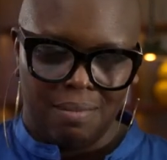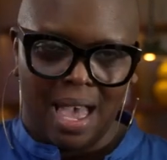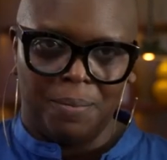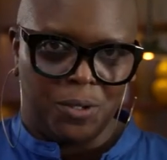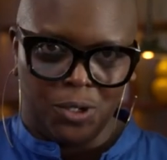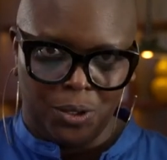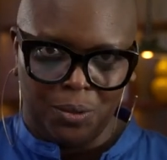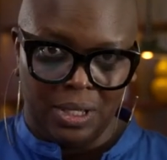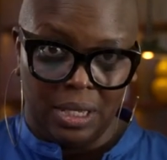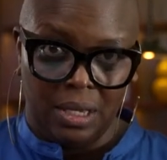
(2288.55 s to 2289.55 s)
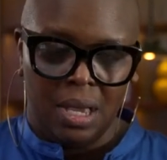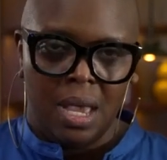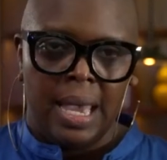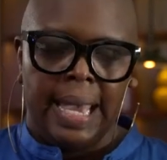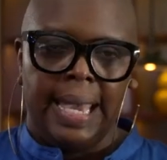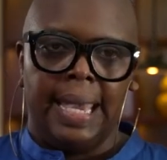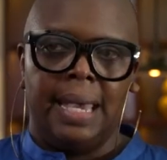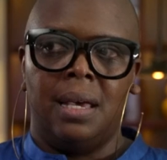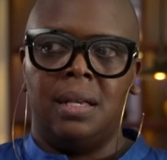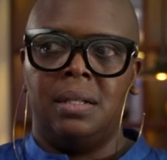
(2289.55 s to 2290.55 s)
Absolutely.
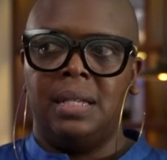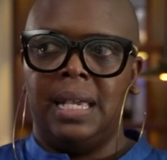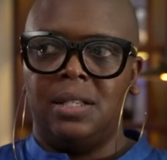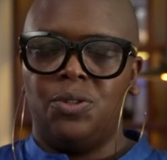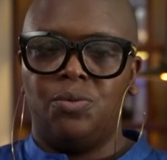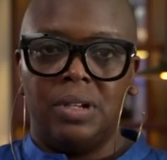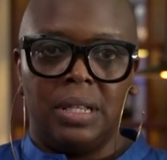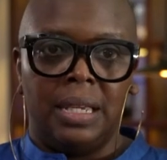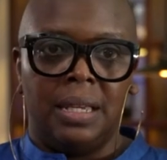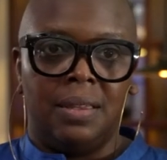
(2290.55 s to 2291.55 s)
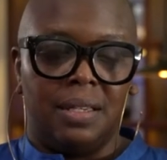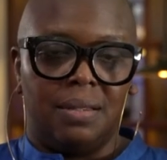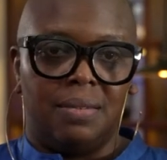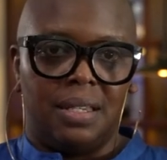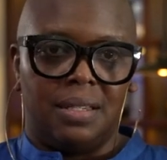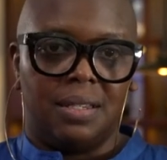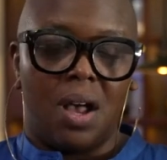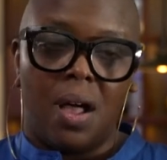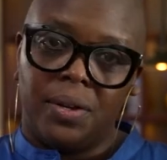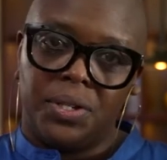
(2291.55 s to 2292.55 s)
And it's really the, the
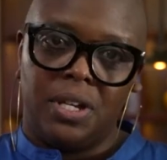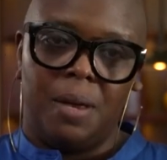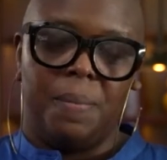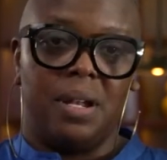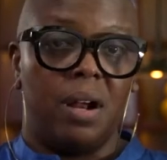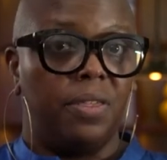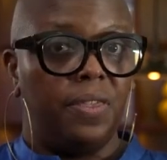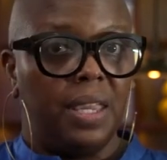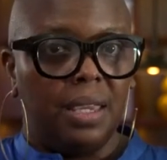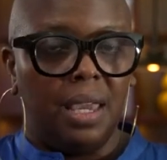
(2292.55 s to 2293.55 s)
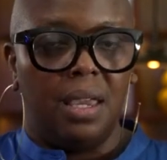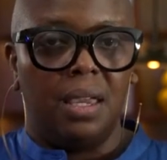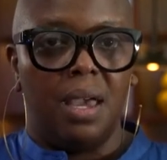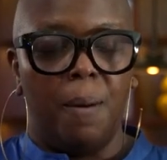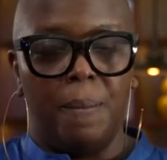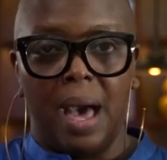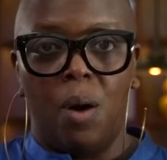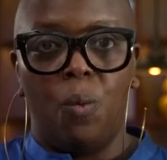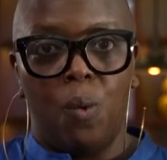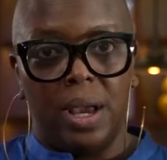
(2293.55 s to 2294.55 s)
scholarship and our thinking
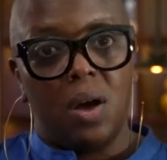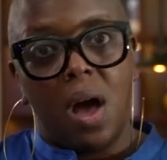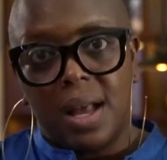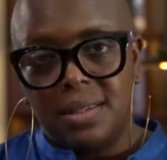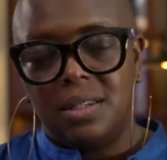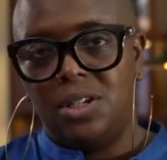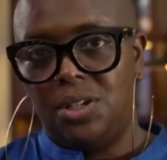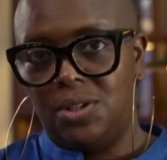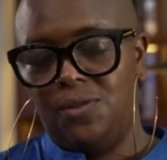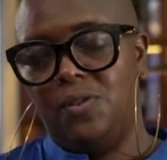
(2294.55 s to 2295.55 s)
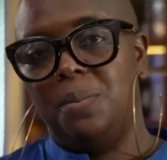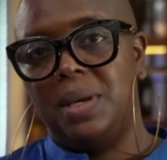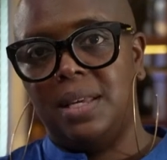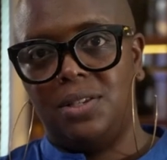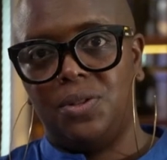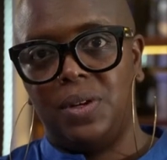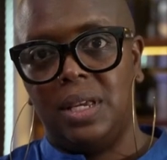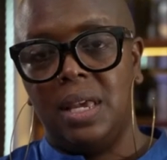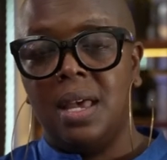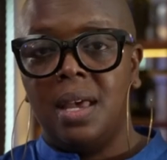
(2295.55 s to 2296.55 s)
about what constitutes film
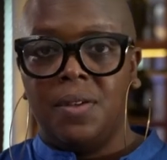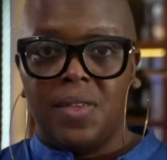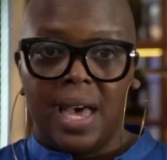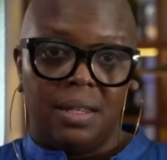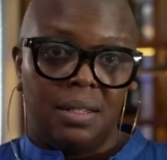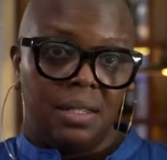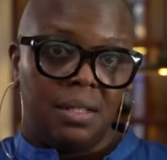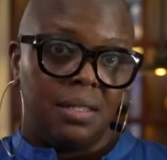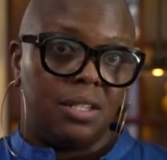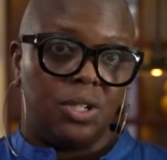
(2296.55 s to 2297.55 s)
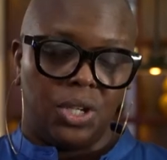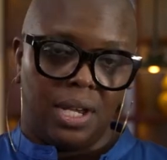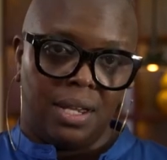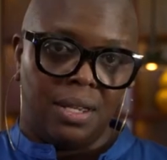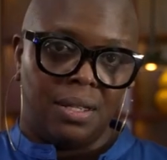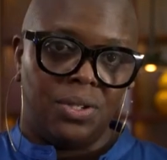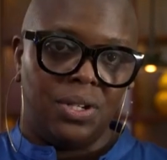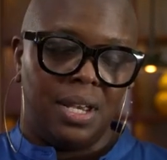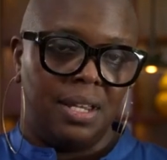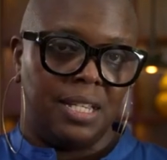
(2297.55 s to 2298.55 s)
history that needs to
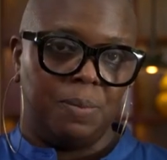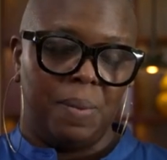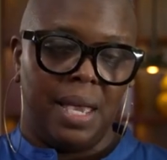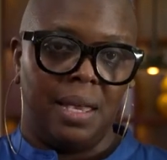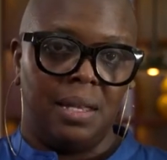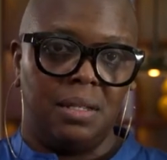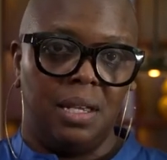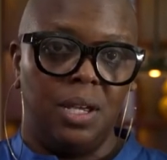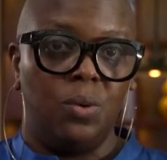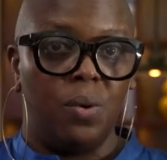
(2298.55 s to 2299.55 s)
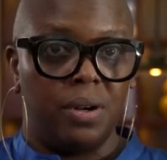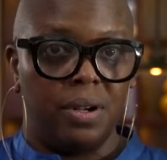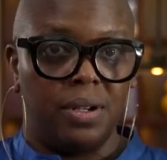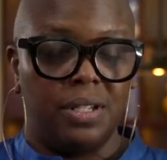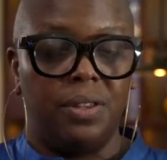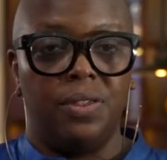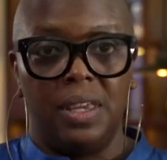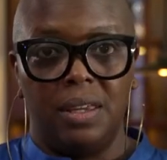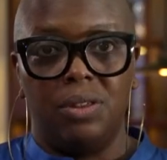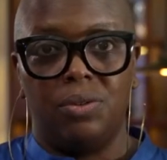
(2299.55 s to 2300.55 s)
change and expand in order to
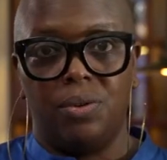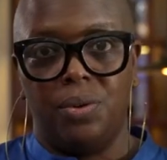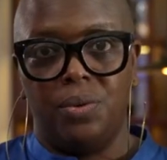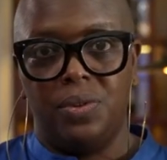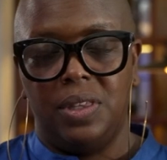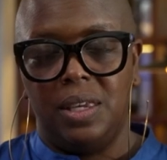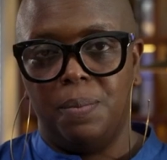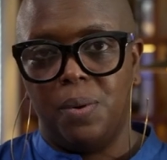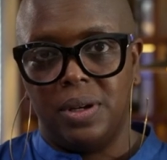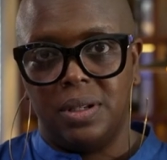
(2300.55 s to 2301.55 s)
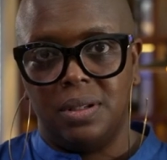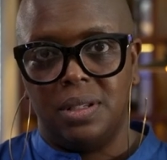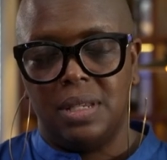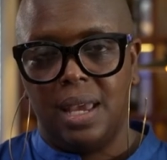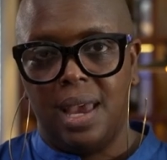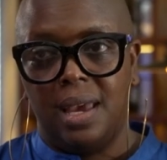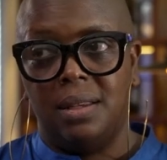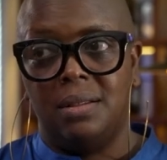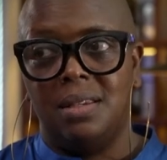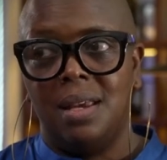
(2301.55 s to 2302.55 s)
think through the important
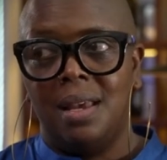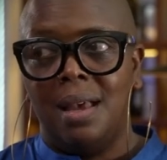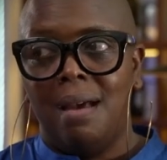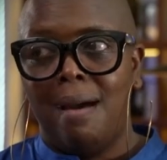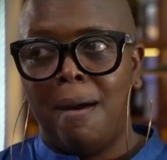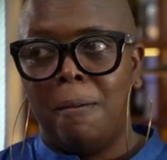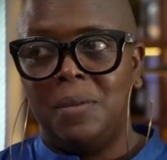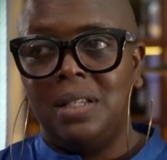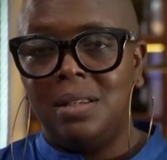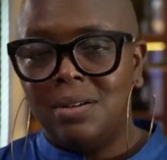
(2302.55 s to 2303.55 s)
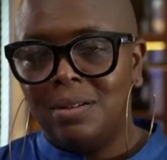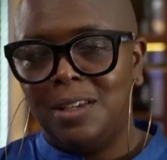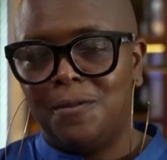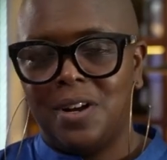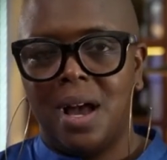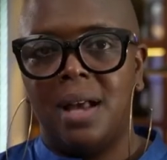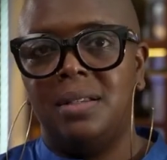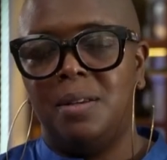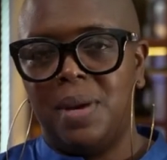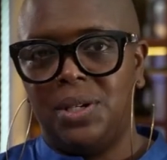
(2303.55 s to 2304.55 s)
and um, nearly
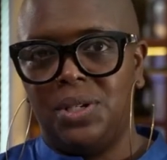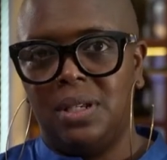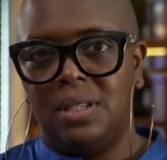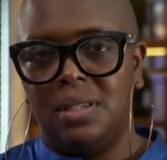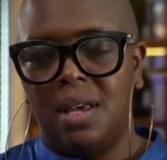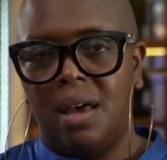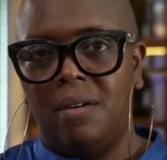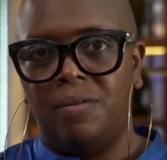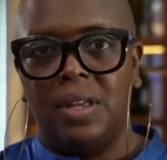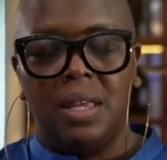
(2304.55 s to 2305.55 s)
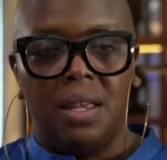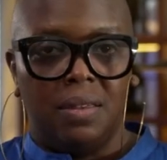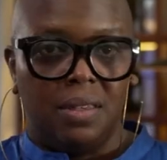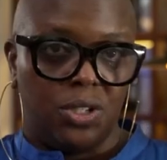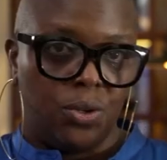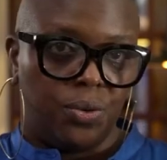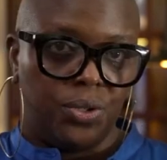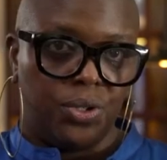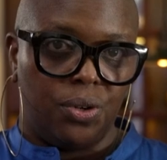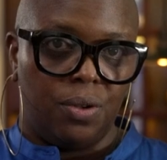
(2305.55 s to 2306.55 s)
forgotten dimensions of this
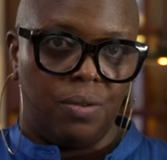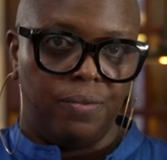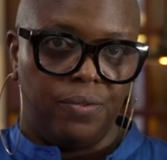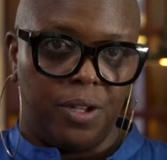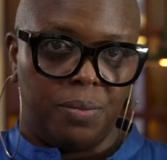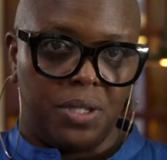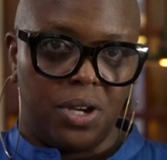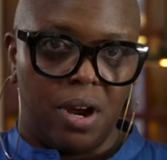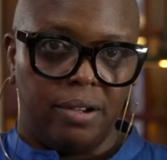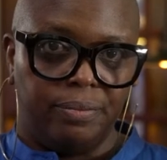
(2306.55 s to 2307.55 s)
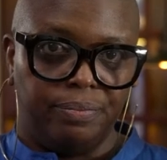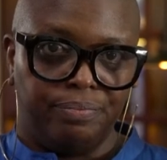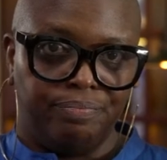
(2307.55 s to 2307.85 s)
crucial film star.